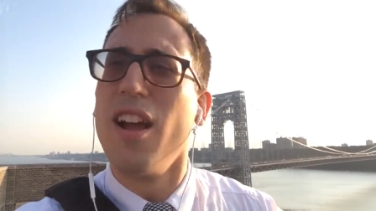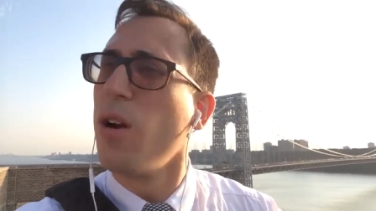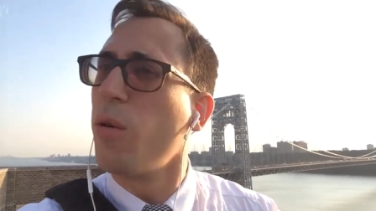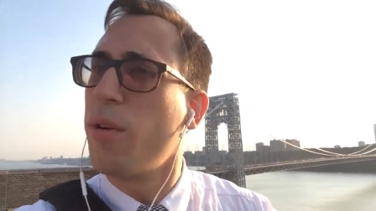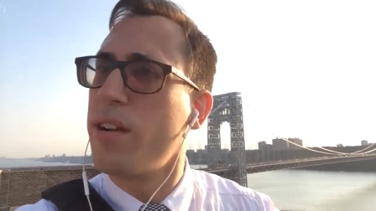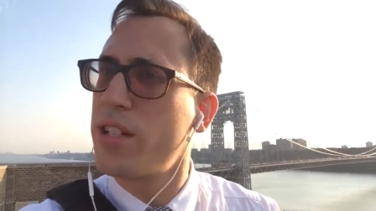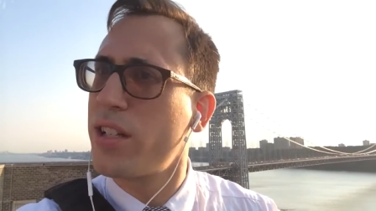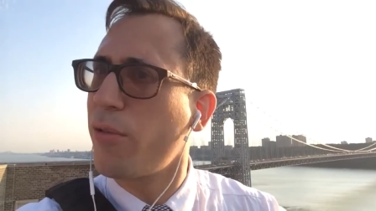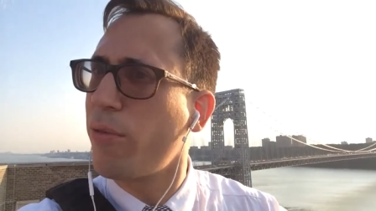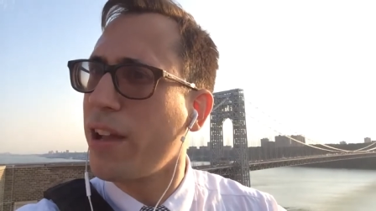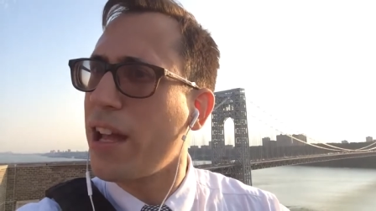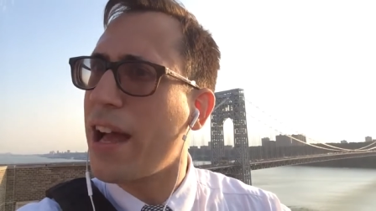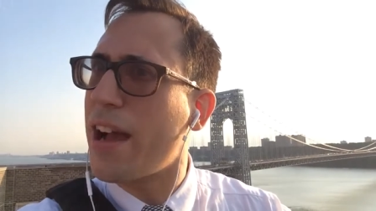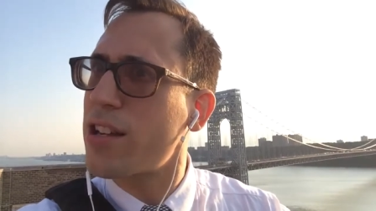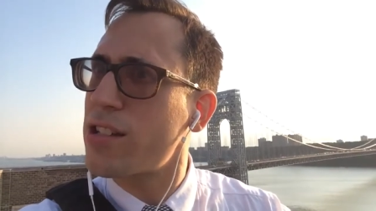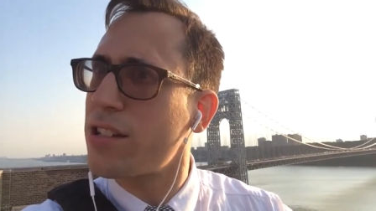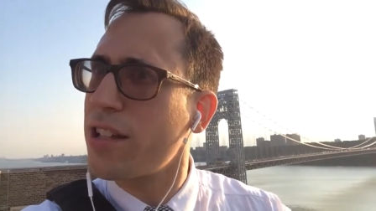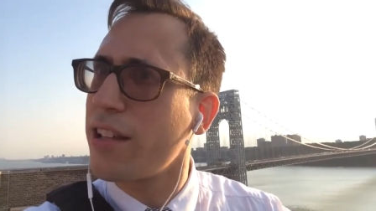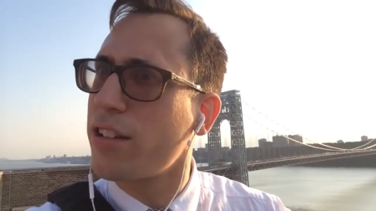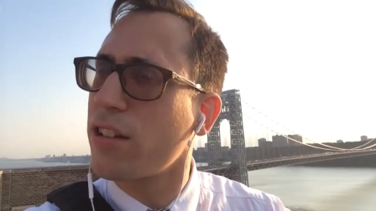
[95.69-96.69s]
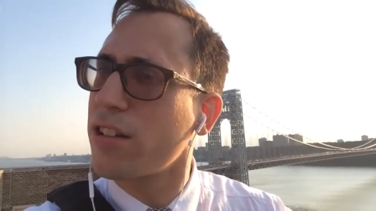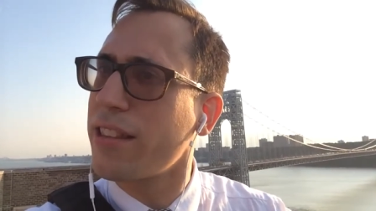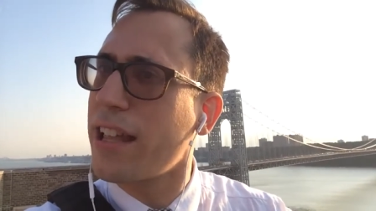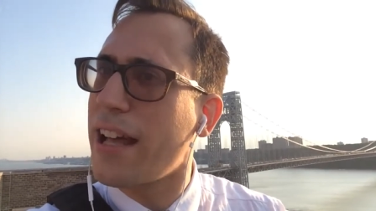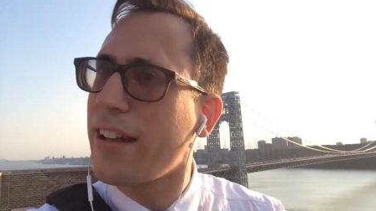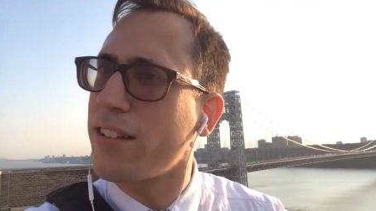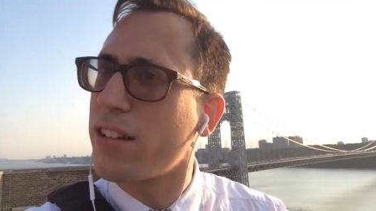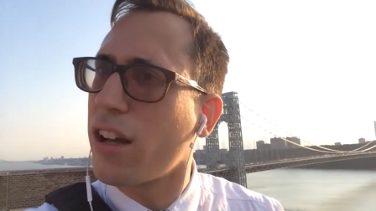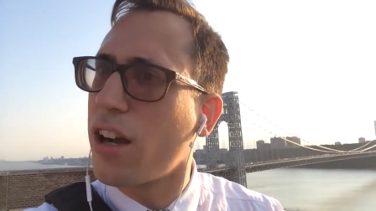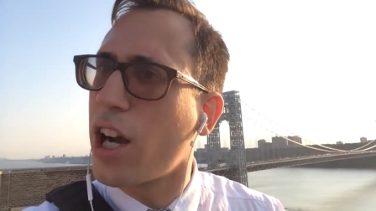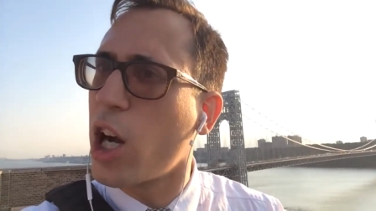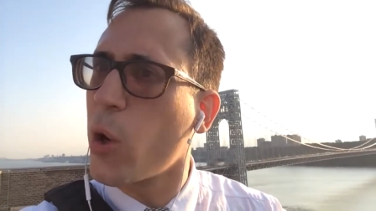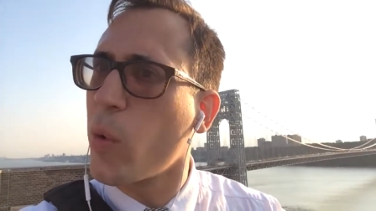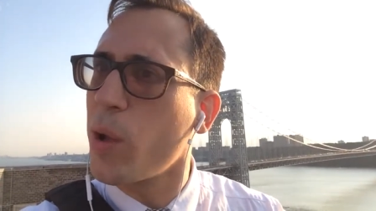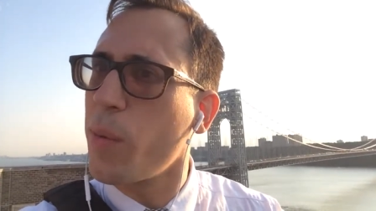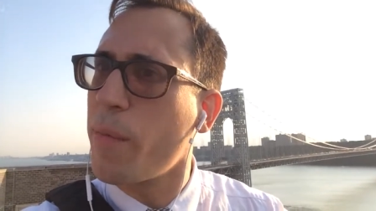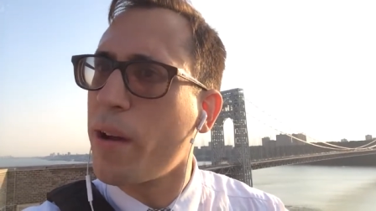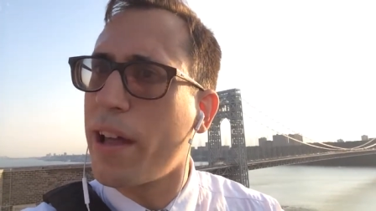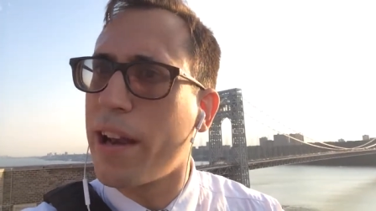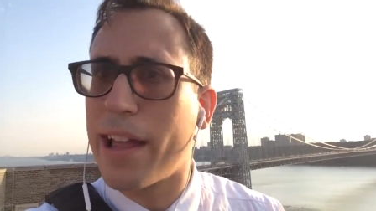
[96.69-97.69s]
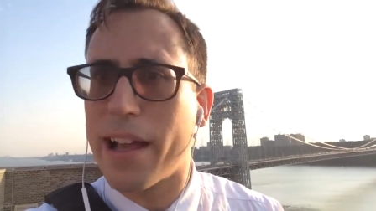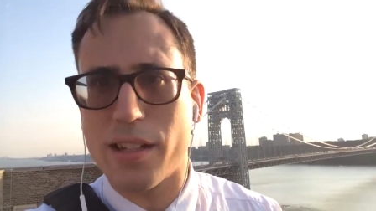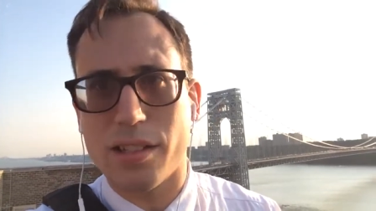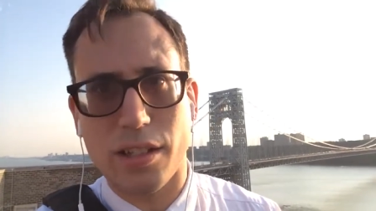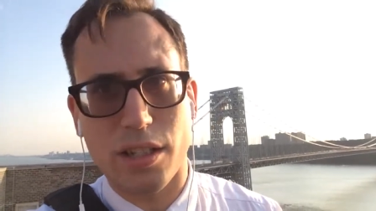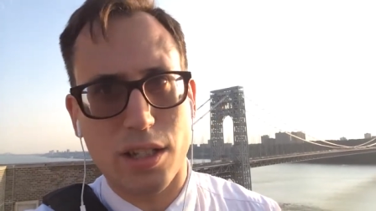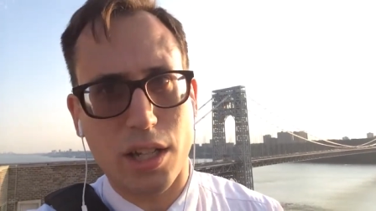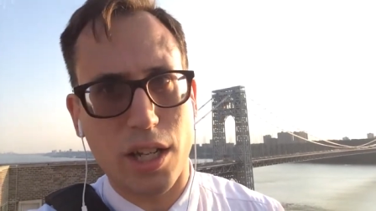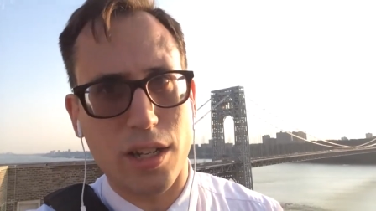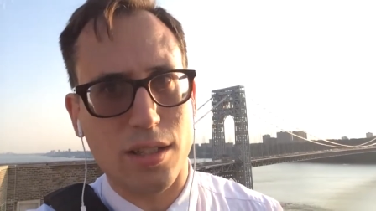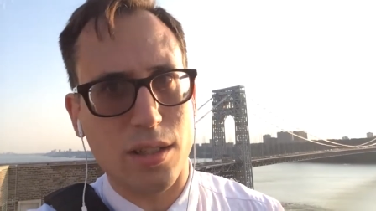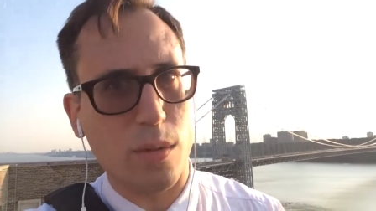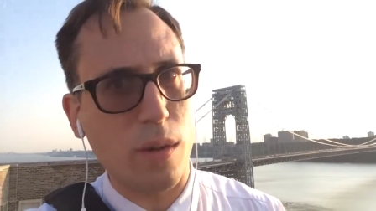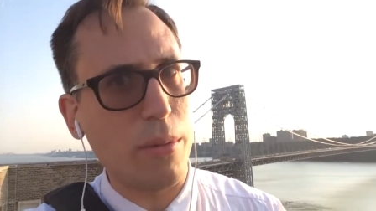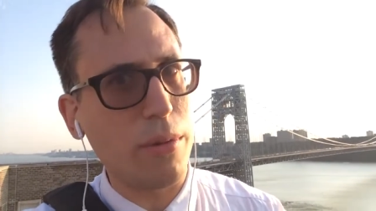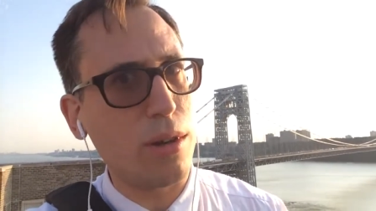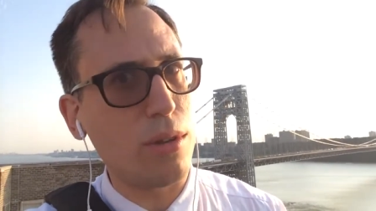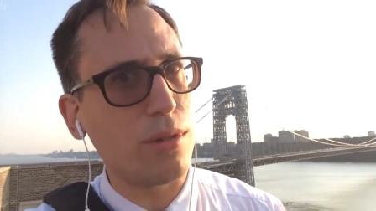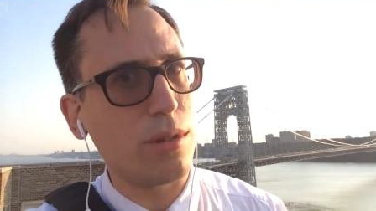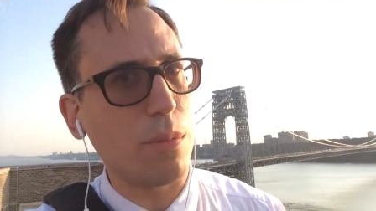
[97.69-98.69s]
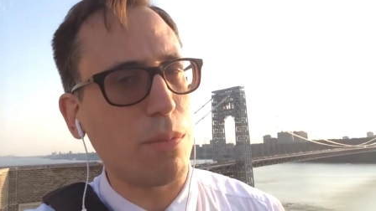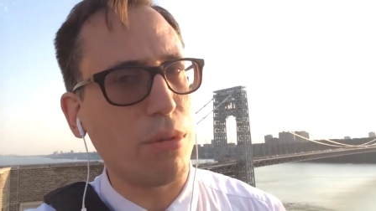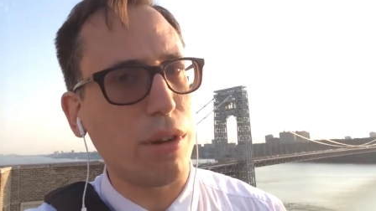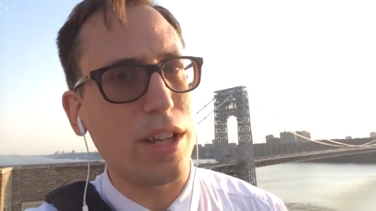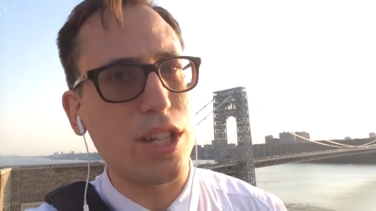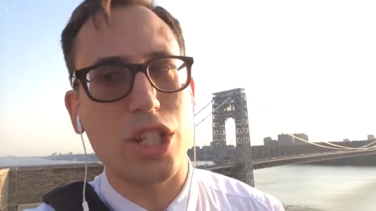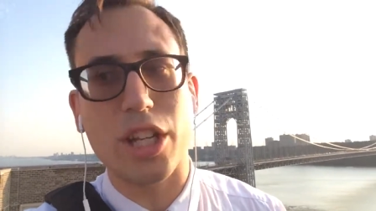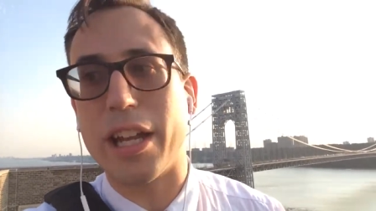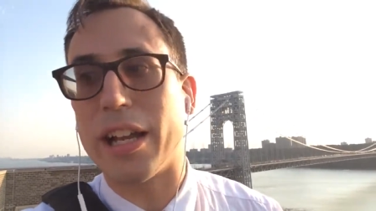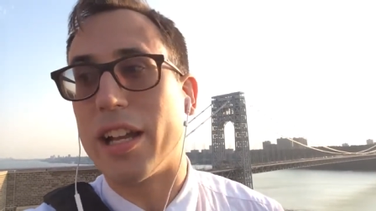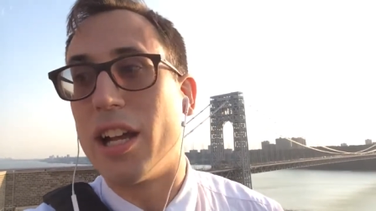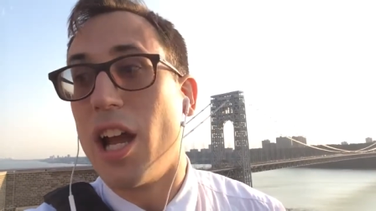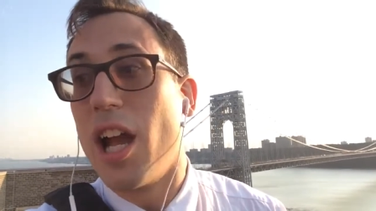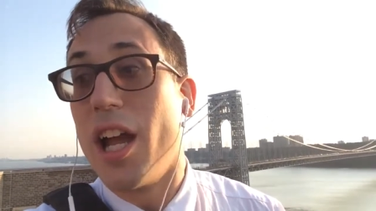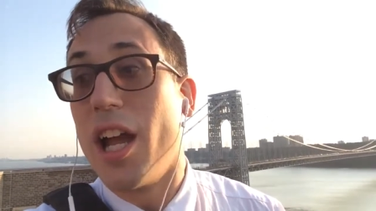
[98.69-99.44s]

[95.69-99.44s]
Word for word: which if we actually took that to heart, we might actually change the way we do some preaching.